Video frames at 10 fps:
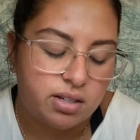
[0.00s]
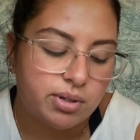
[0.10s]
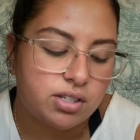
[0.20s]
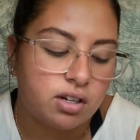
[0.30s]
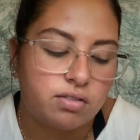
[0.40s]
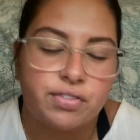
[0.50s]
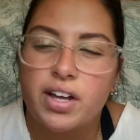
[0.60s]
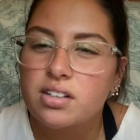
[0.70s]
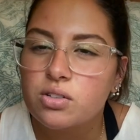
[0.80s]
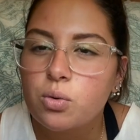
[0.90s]
Myself,
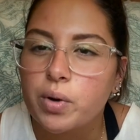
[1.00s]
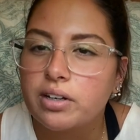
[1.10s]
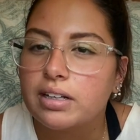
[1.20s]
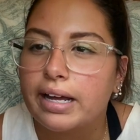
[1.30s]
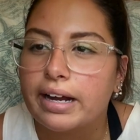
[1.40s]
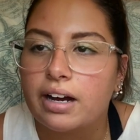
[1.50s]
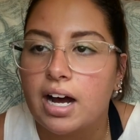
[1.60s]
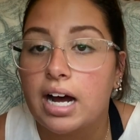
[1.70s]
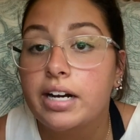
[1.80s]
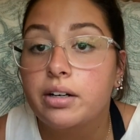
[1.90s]
that's so weird. Like,
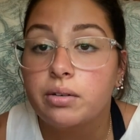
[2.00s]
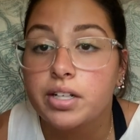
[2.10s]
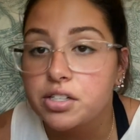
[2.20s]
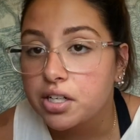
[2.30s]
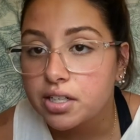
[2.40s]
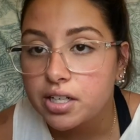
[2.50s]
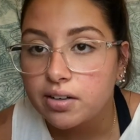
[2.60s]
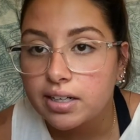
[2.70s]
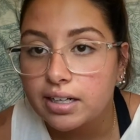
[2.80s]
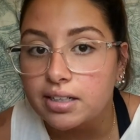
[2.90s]
I don't eat chicken
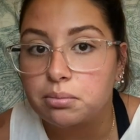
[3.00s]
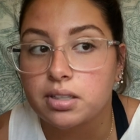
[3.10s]
teriyaki,